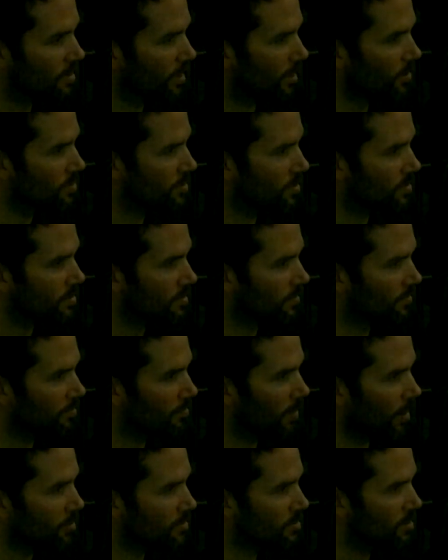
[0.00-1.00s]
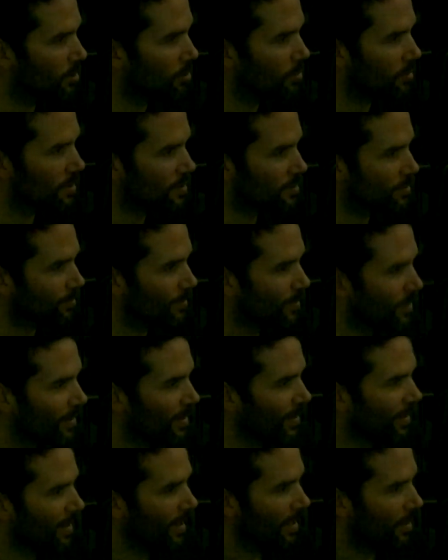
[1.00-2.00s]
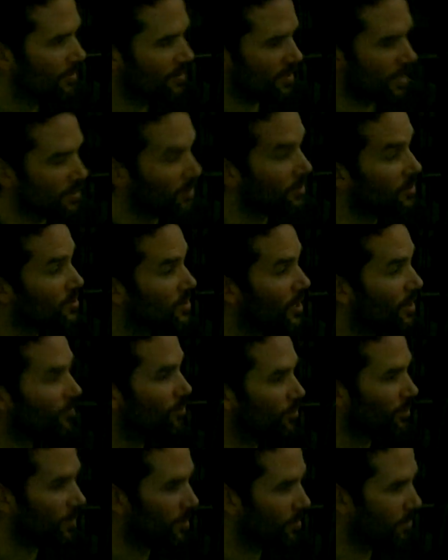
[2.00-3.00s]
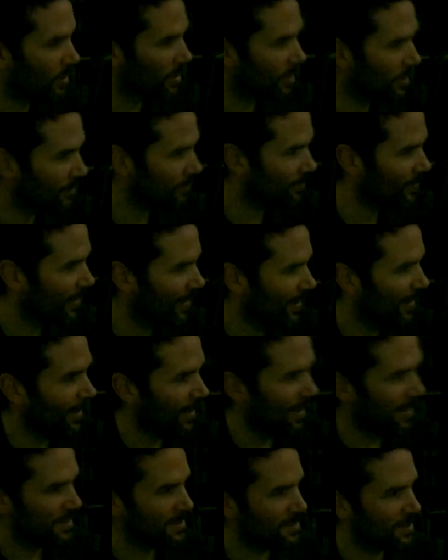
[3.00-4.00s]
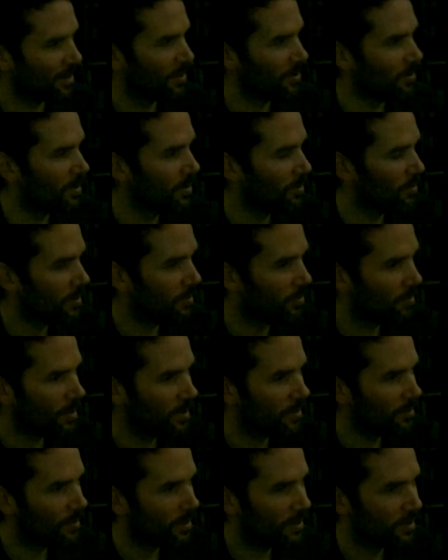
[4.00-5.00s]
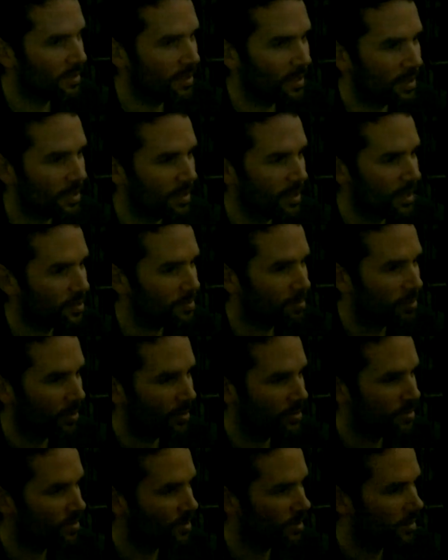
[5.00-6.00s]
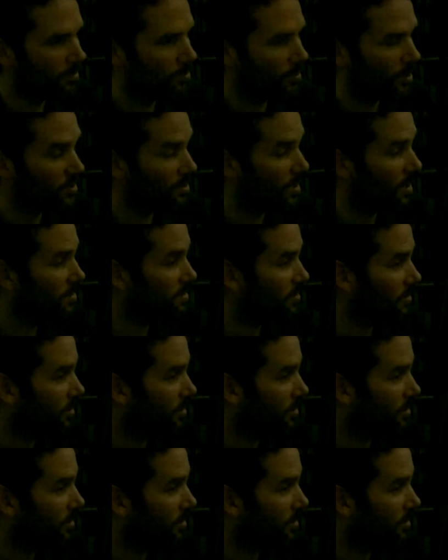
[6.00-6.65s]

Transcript: notions of post-humanism, technology entering the body. So we did an exploratory project